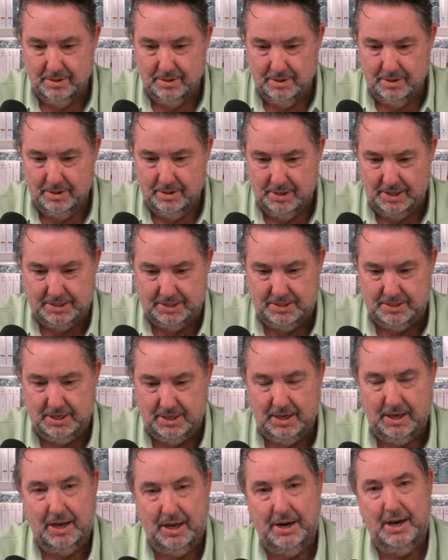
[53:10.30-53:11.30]
Let's
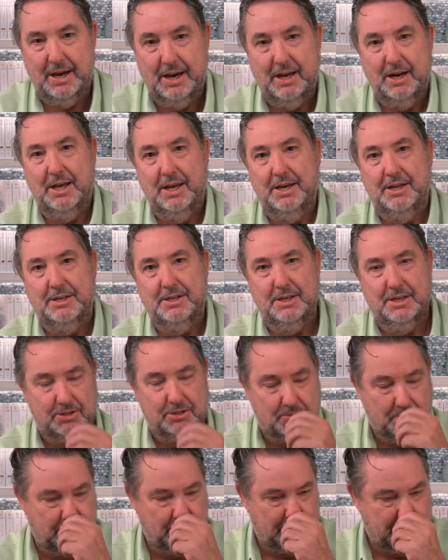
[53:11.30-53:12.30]
annihilate
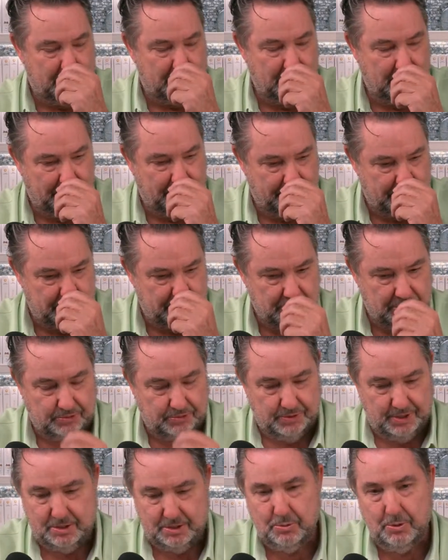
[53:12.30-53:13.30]
Israel and kill every Jew.
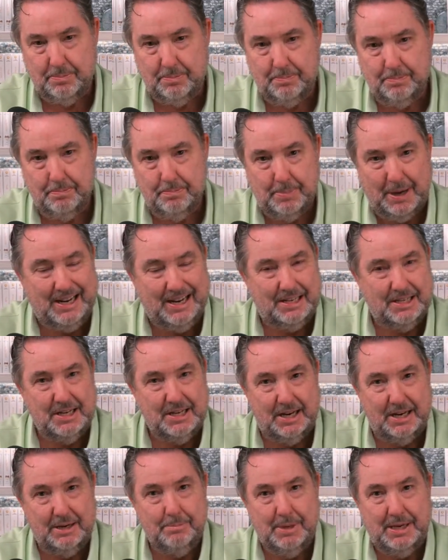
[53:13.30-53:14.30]
That's what
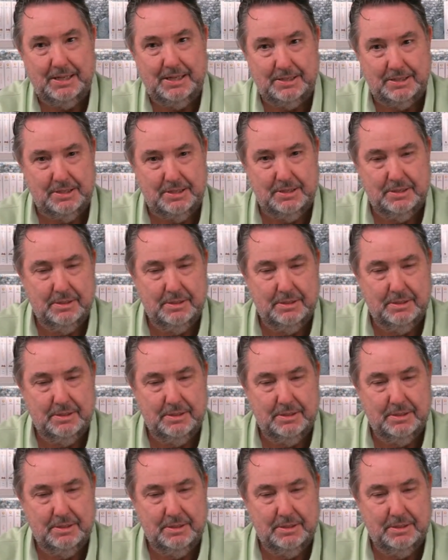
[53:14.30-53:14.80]
Palestine means.